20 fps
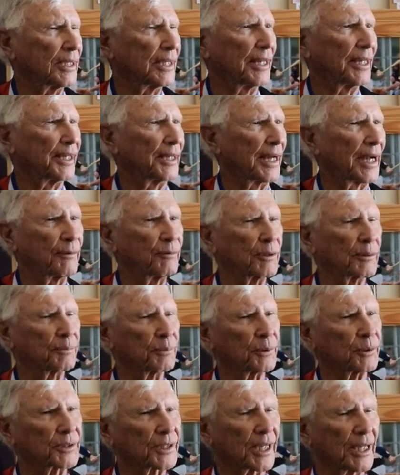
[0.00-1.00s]
and I would
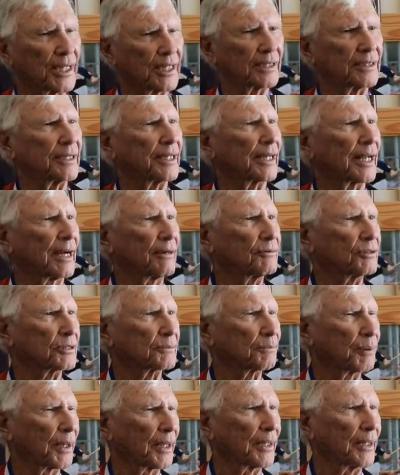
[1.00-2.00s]
pretend that I was
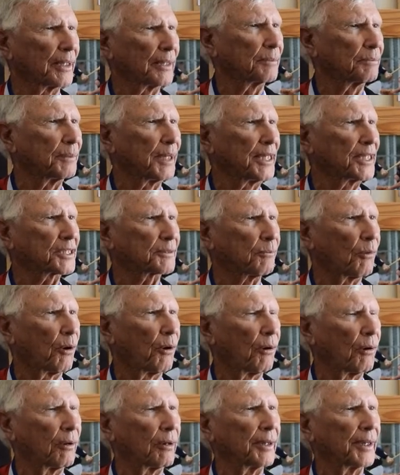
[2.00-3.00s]
playing
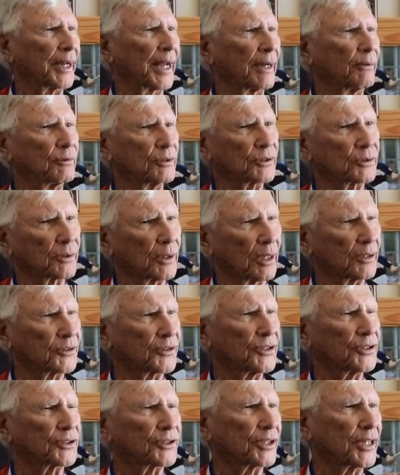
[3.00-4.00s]
baseball and I was a
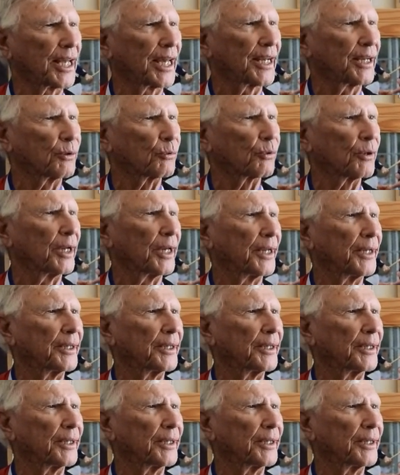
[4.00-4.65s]
Cincinnati Red.